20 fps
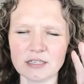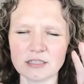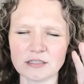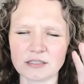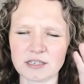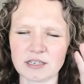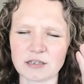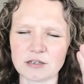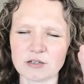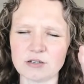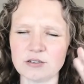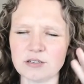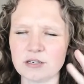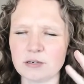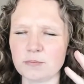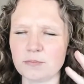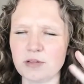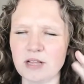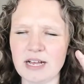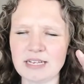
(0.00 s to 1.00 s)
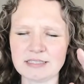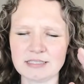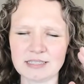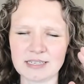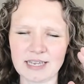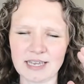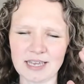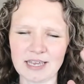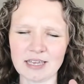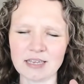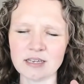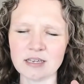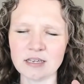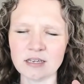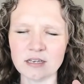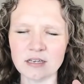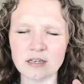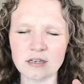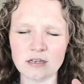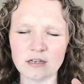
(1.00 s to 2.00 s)
it's like a clear plastic egg
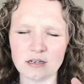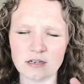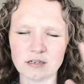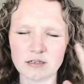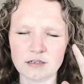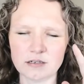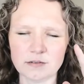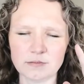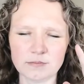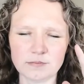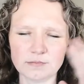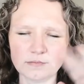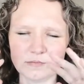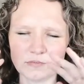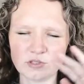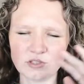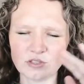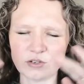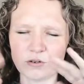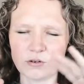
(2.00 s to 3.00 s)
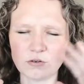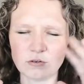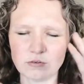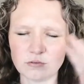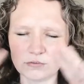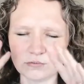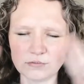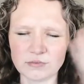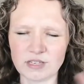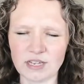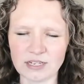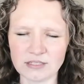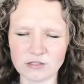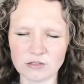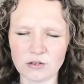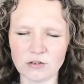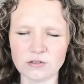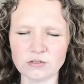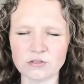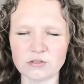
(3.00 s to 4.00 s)
um, so that's
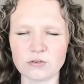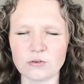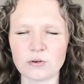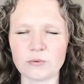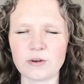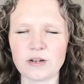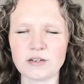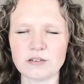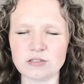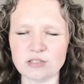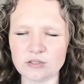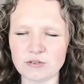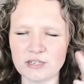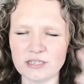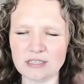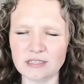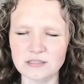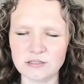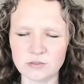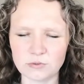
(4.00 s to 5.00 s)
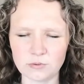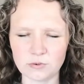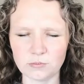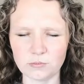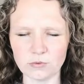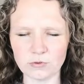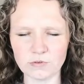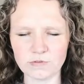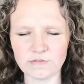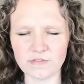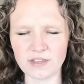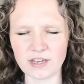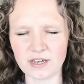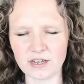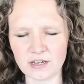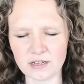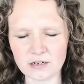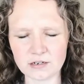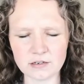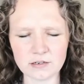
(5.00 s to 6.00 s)
also around you i need to remove
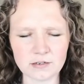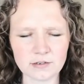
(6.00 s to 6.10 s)
that